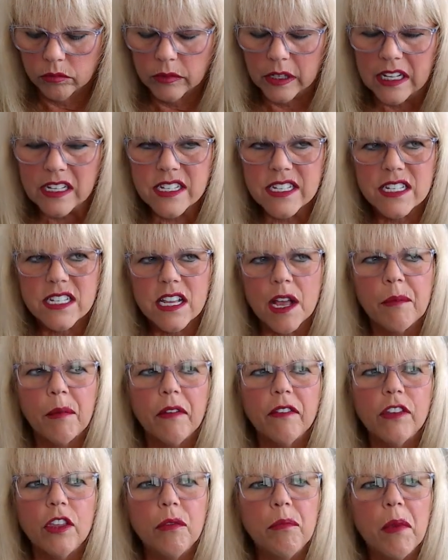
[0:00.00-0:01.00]
Some
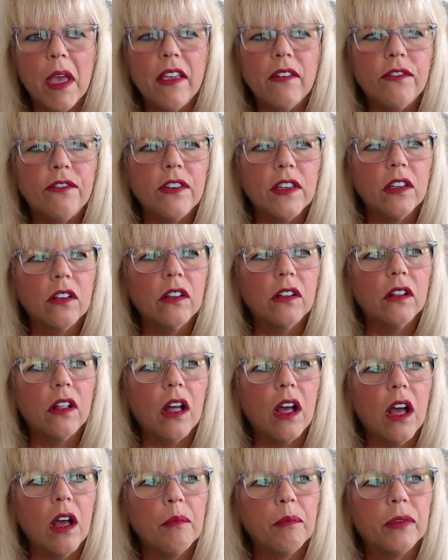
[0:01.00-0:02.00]
of you may
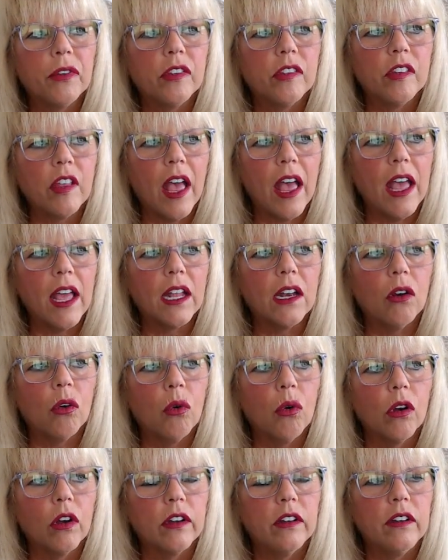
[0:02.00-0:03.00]
feel upset
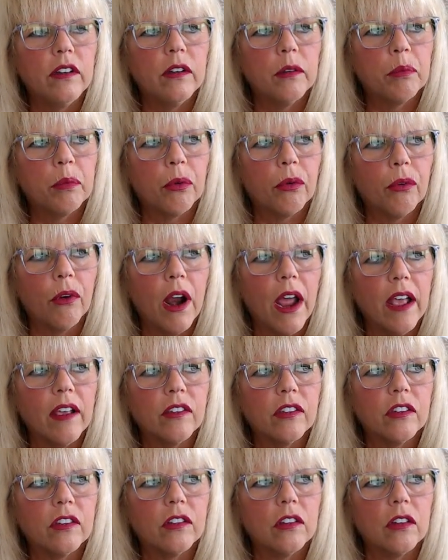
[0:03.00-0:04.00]
or
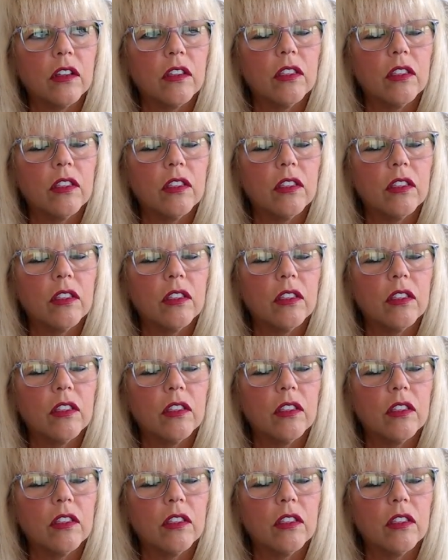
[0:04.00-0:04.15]
depressed